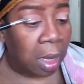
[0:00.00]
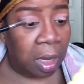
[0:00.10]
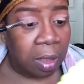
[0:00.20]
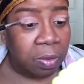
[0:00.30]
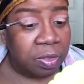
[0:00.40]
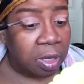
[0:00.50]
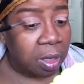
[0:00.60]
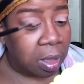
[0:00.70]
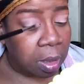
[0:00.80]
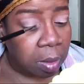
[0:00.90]
I don't
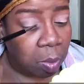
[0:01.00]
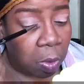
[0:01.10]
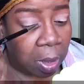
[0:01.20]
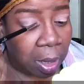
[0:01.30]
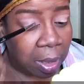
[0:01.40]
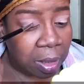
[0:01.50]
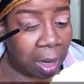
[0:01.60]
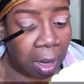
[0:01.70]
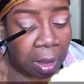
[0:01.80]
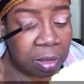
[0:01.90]
think it anymore like
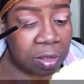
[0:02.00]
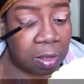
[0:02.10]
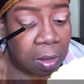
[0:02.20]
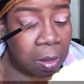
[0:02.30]
that.